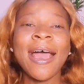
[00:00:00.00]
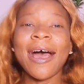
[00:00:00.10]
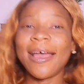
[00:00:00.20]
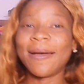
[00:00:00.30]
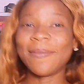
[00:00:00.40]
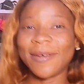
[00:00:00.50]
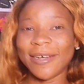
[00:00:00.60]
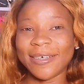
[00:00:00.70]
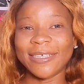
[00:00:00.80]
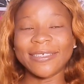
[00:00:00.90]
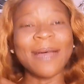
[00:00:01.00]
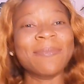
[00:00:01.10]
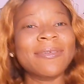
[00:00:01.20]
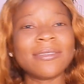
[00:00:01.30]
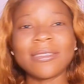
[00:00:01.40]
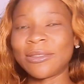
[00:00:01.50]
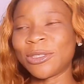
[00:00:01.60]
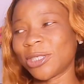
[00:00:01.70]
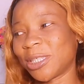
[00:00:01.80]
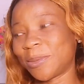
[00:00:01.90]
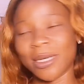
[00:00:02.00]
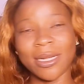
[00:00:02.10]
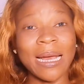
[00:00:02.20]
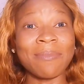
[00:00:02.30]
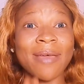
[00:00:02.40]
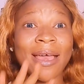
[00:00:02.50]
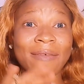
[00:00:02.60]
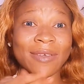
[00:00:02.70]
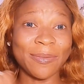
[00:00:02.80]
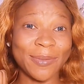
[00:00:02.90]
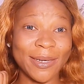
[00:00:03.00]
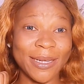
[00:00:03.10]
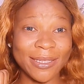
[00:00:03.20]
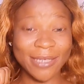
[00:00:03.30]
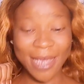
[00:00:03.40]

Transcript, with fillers: I am pregnant. I'm not just pregnant, I'm heavily pregnant.